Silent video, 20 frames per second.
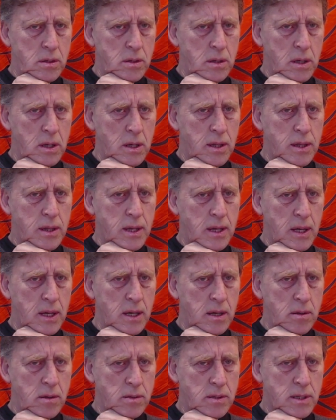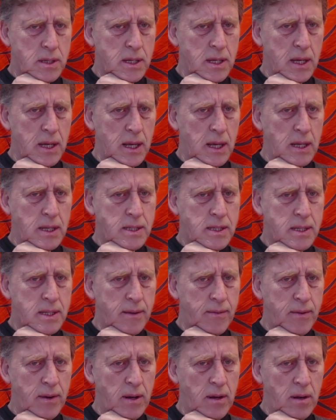I think it was king
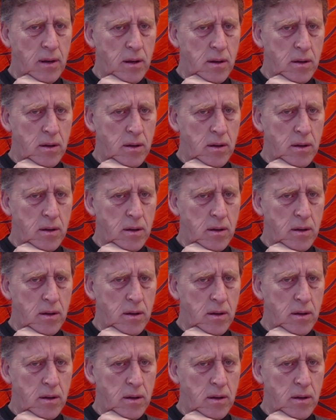e7,